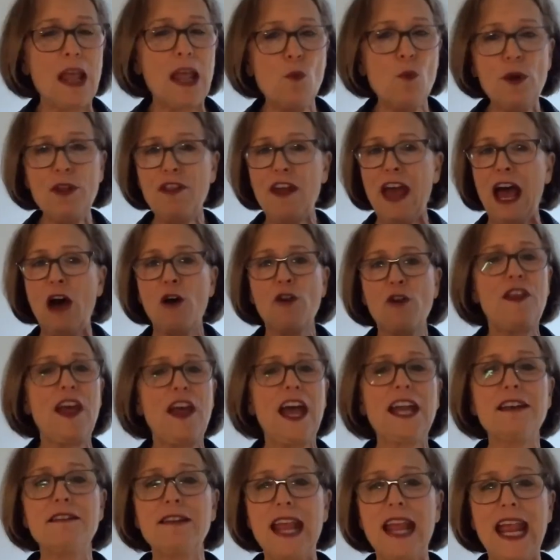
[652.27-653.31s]
without
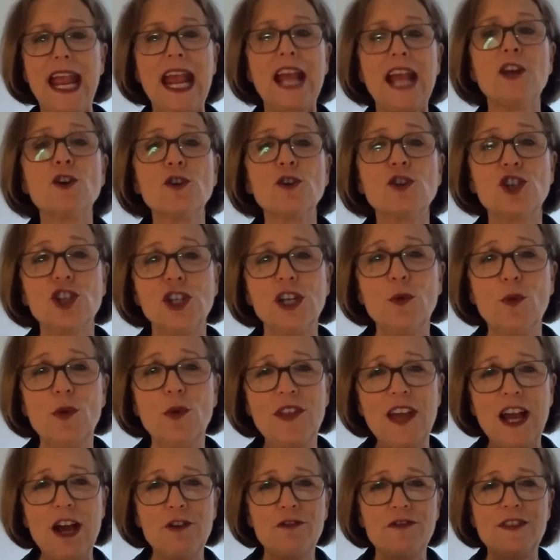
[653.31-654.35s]
that energy,
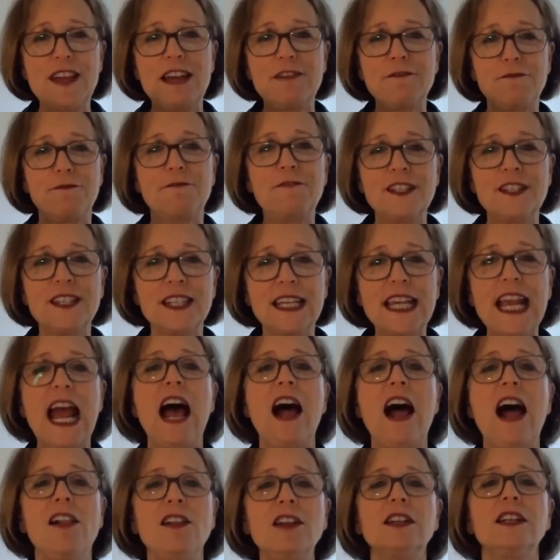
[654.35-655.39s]
without that
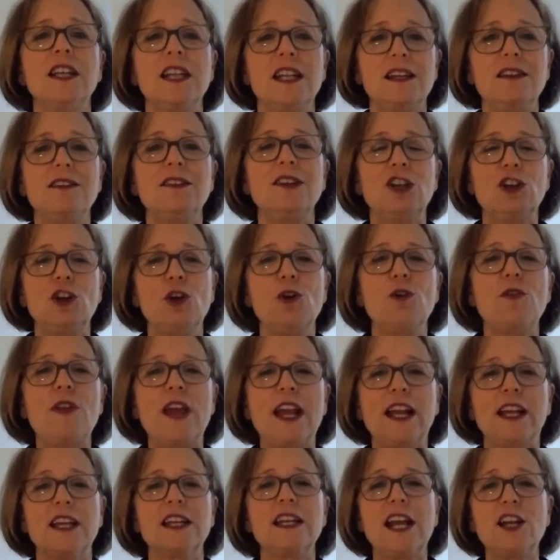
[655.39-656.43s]
physicality,
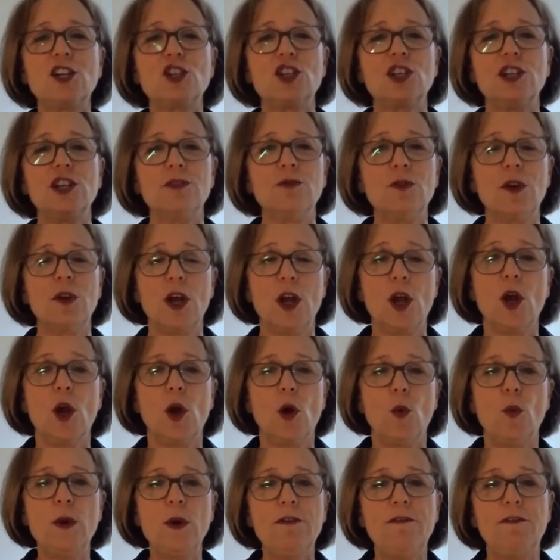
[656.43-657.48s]
that connection,
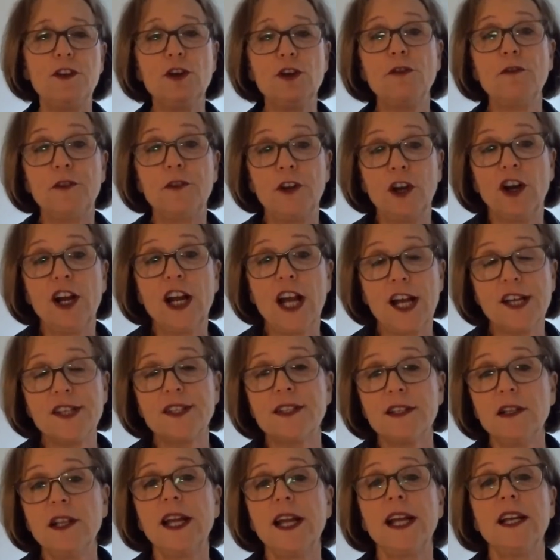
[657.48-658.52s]
we feel very
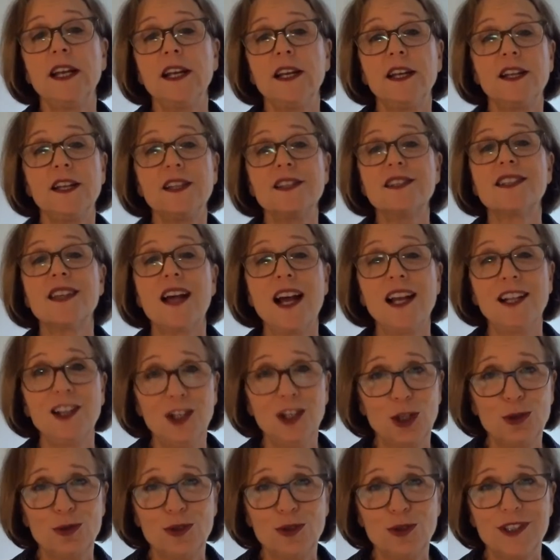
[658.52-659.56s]
isolated and
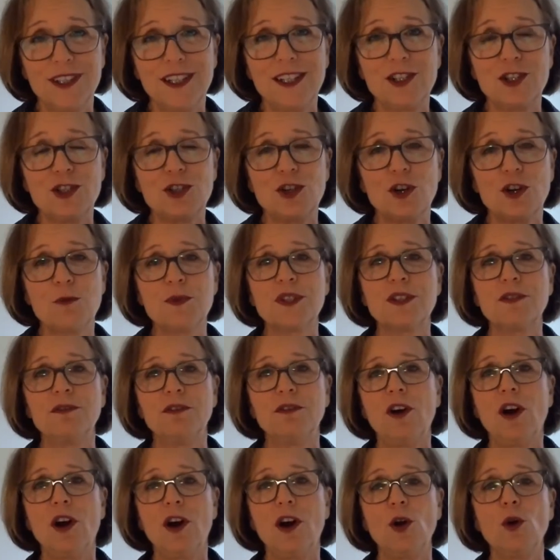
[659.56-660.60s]
siloed in terms of
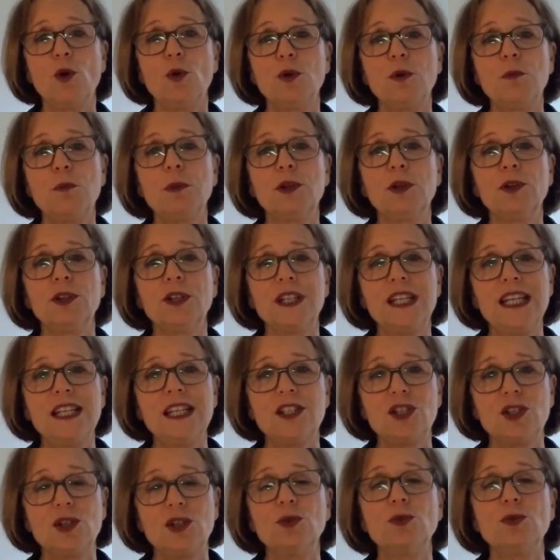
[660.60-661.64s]
our own ability
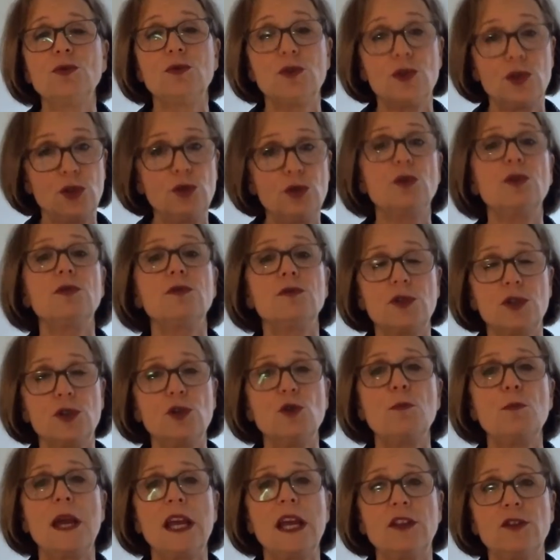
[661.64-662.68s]

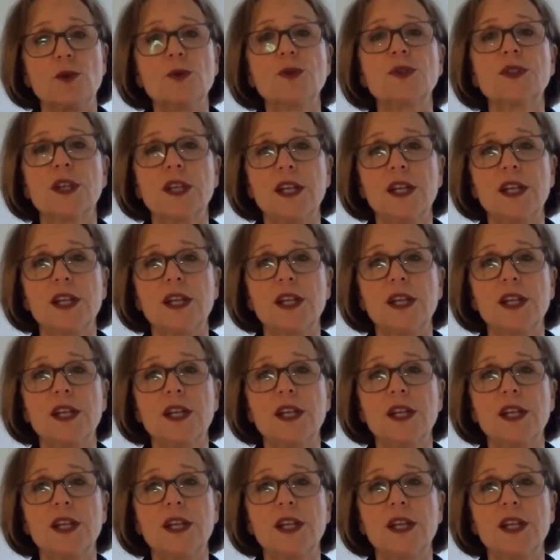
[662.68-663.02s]
to make those